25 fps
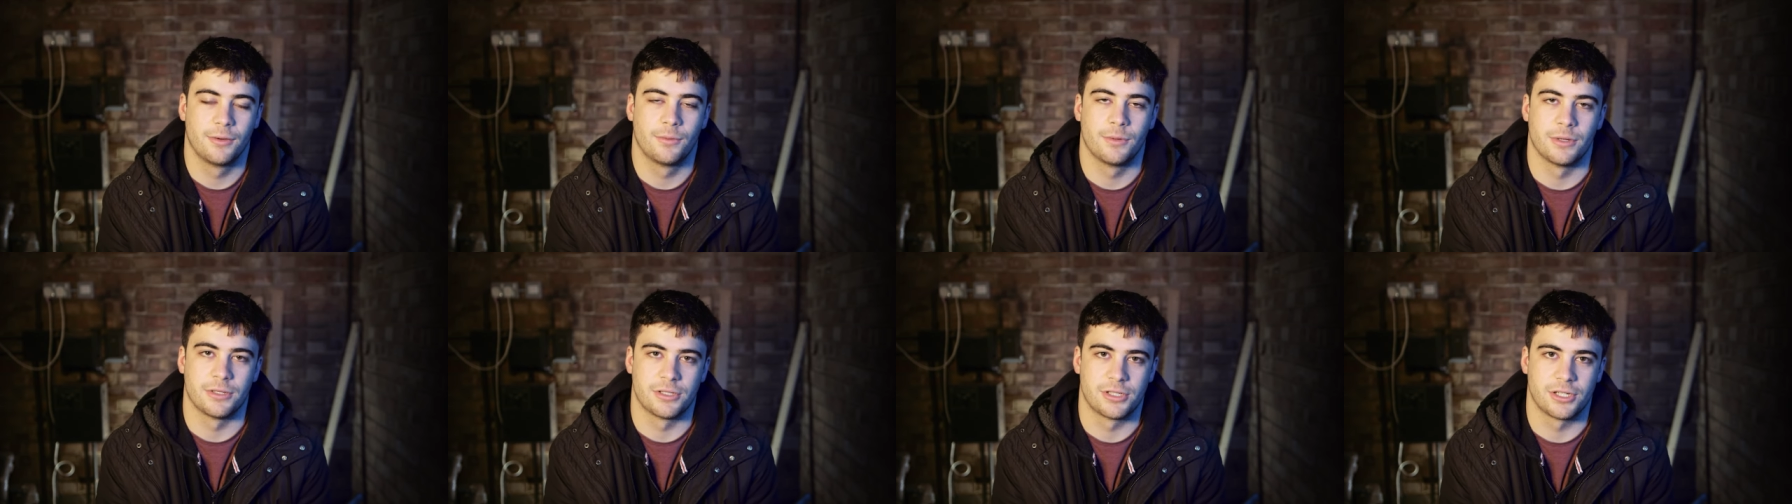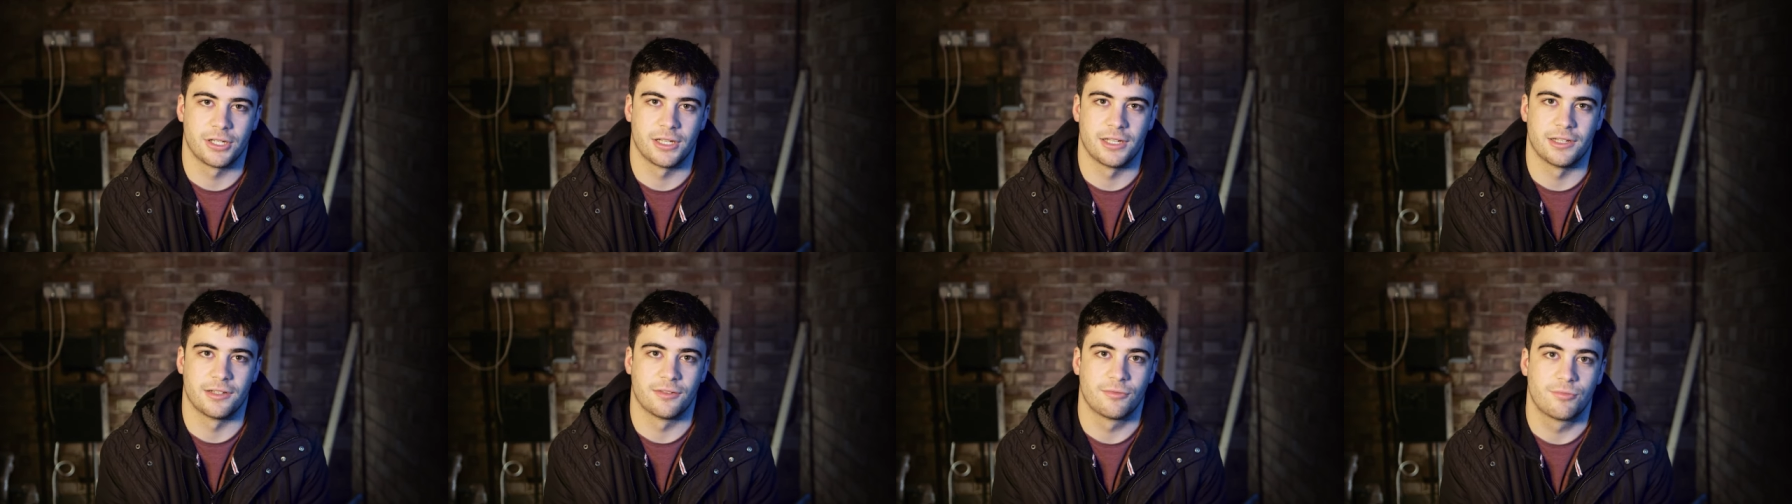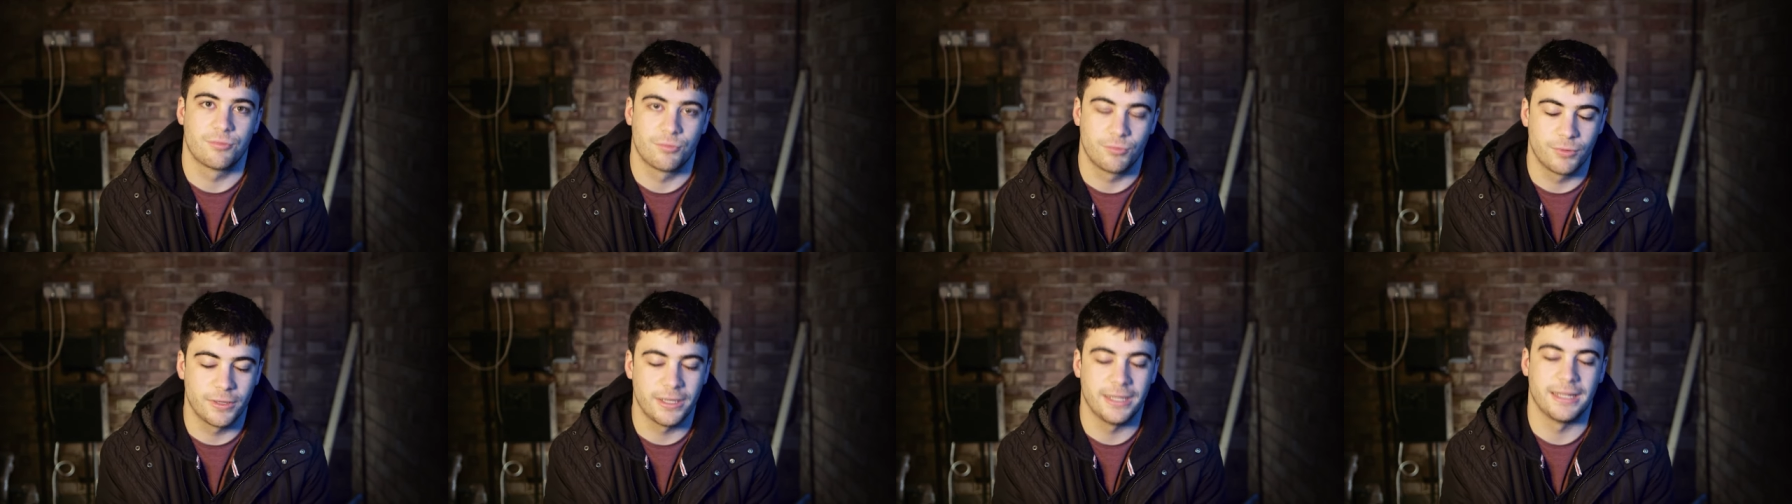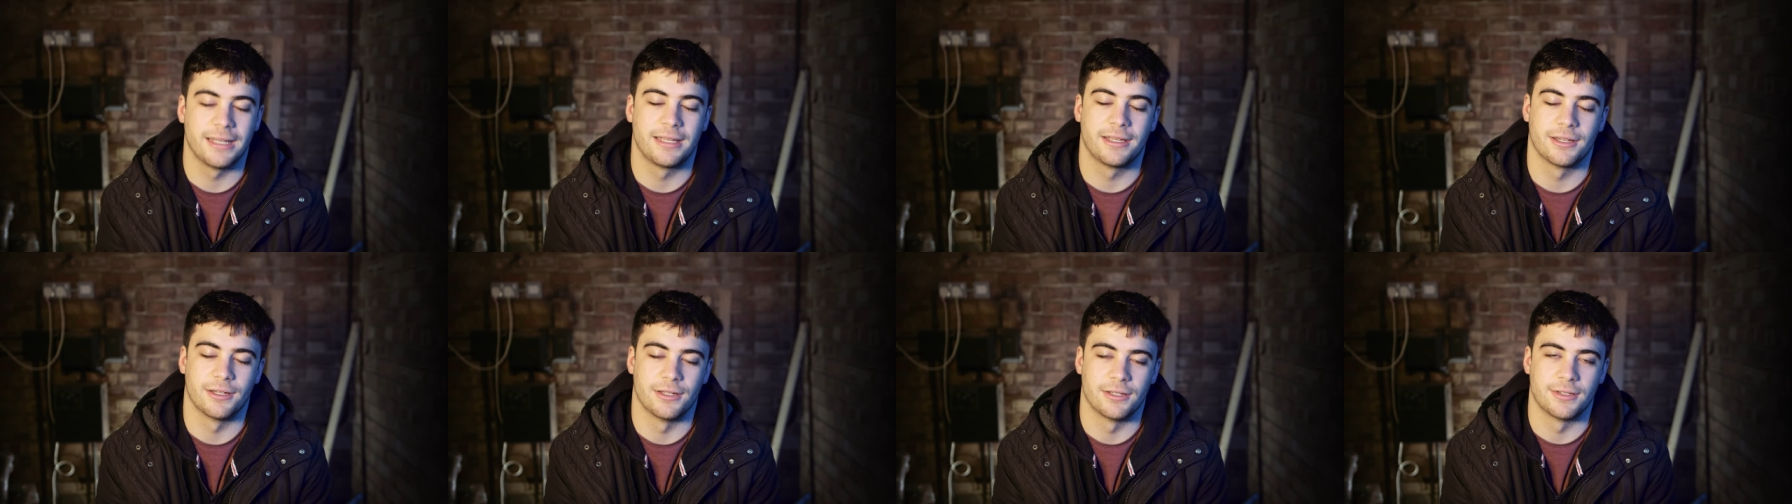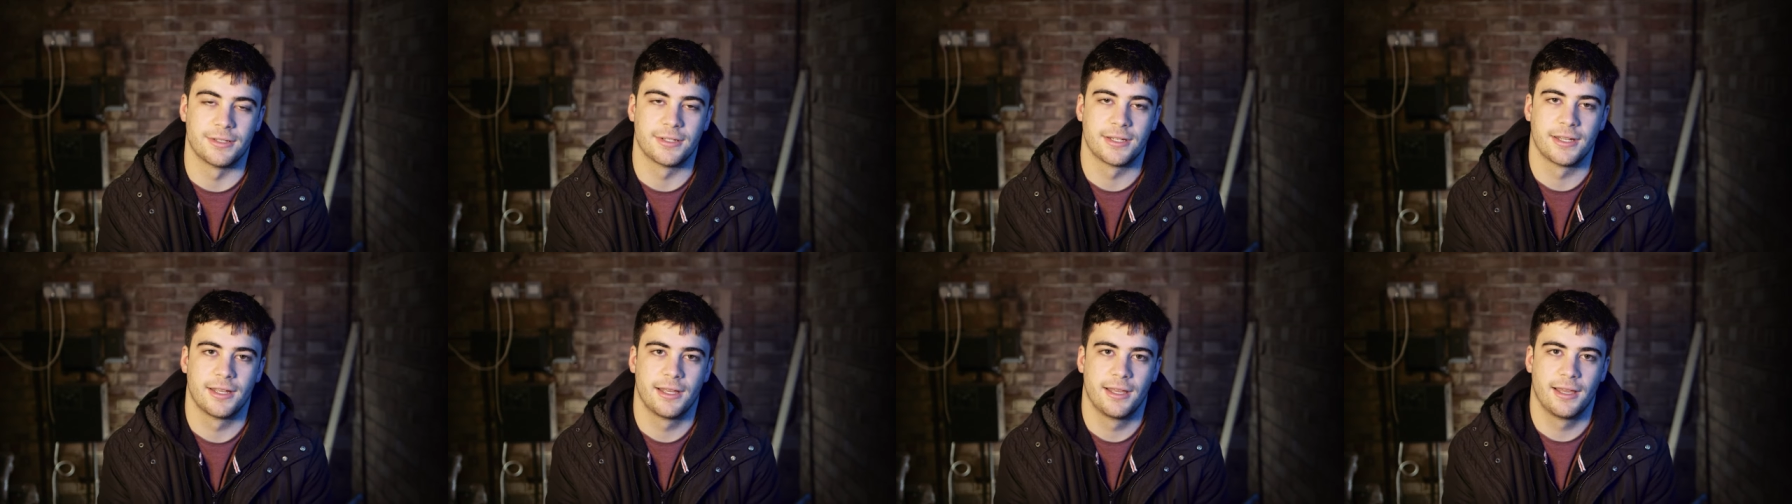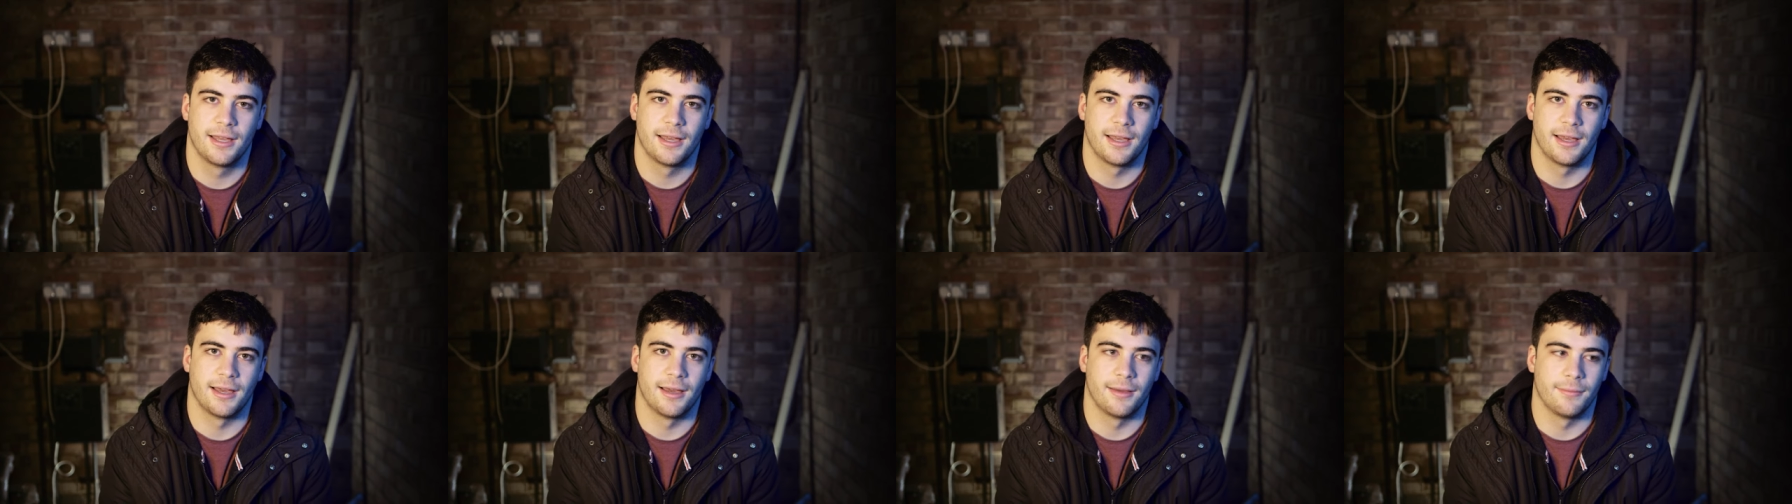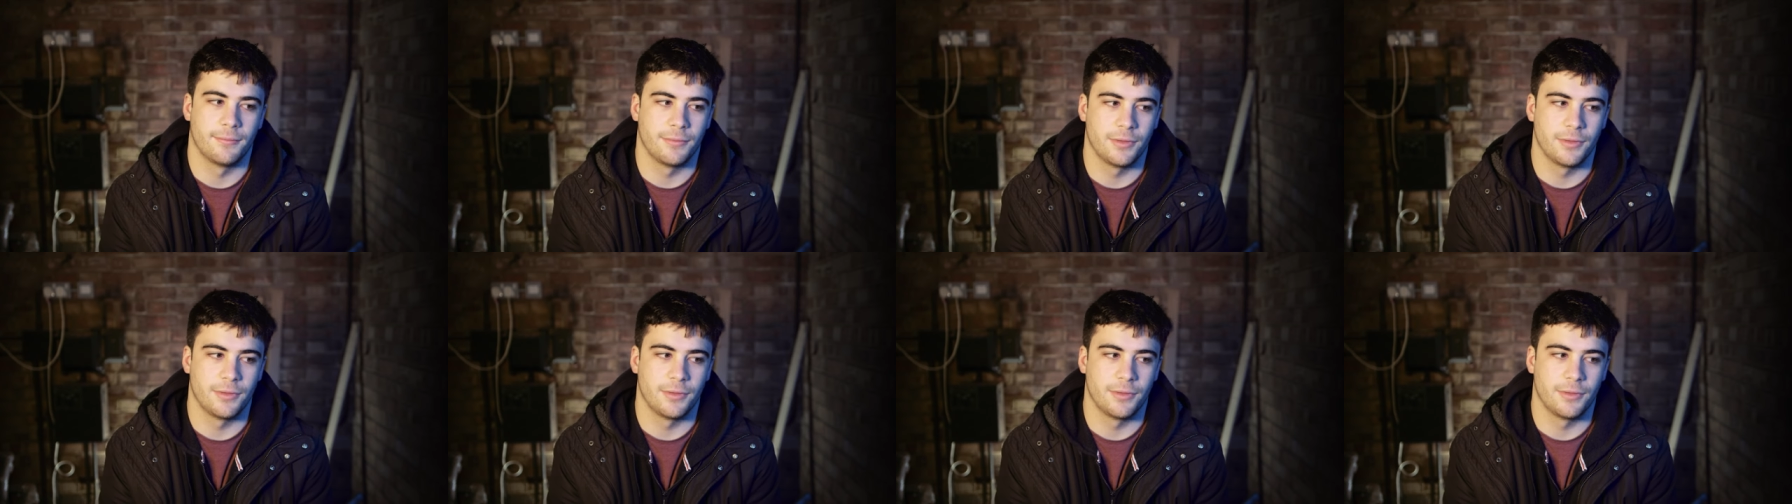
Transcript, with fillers: which is really good. Uh,